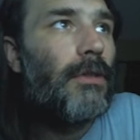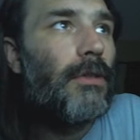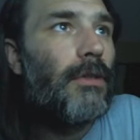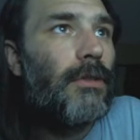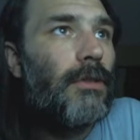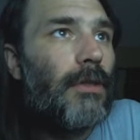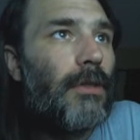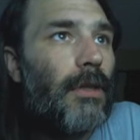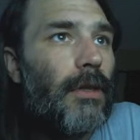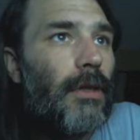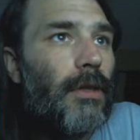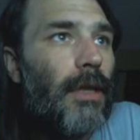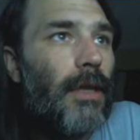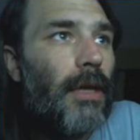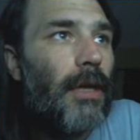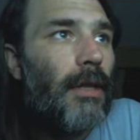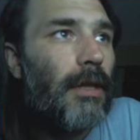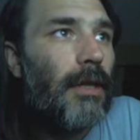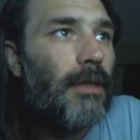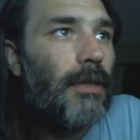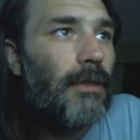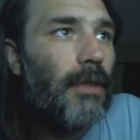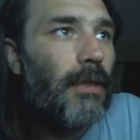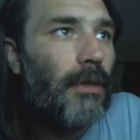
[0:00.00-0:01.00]
is a good thing.
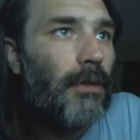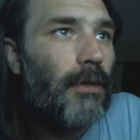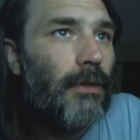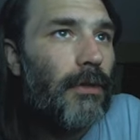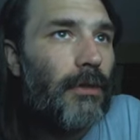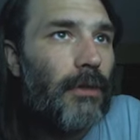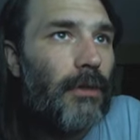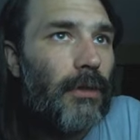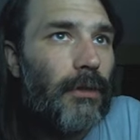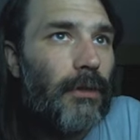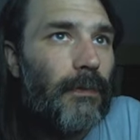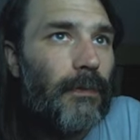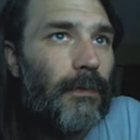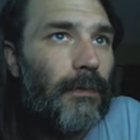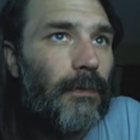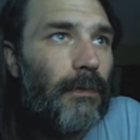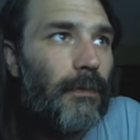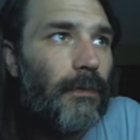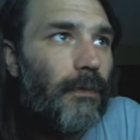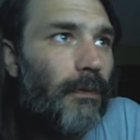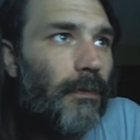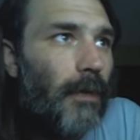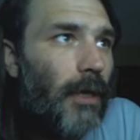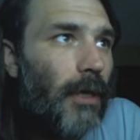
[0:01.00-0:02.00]
Like I said, their their
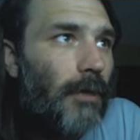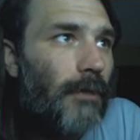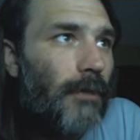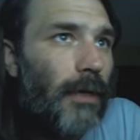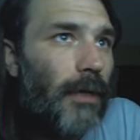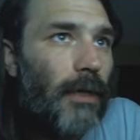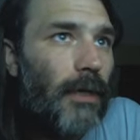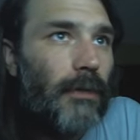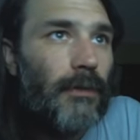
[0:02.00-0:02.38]
Las Vegas